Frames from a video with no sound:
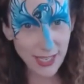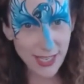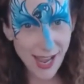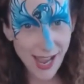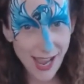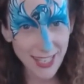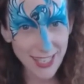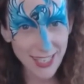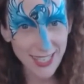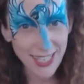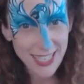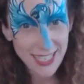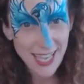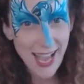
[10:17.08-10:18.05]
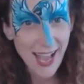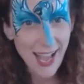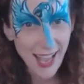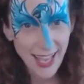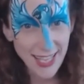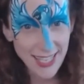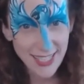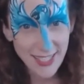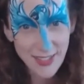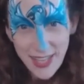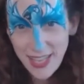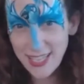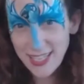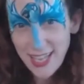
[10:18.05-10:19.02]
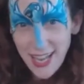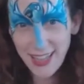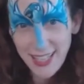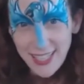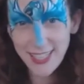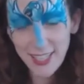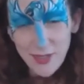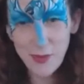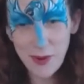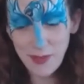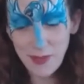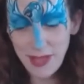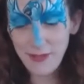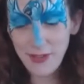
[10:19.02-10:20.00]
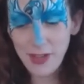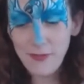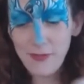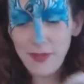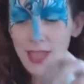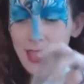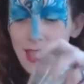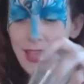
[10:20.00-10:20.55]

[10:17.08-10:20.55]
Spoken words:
white dot to his eye so that his eye looks a little more playful.